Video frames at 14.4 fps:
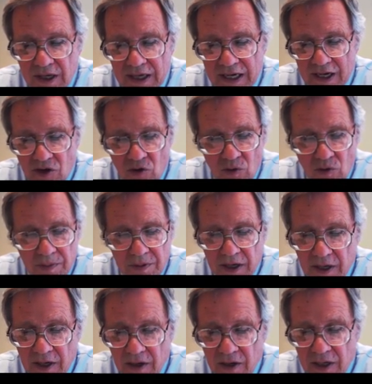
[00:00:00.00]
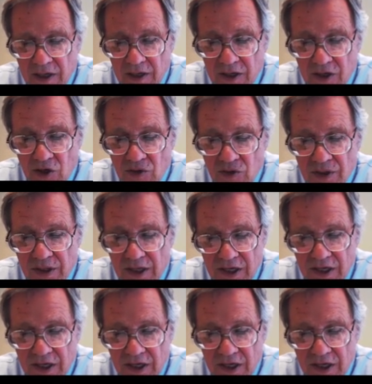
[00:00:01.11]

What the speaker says: the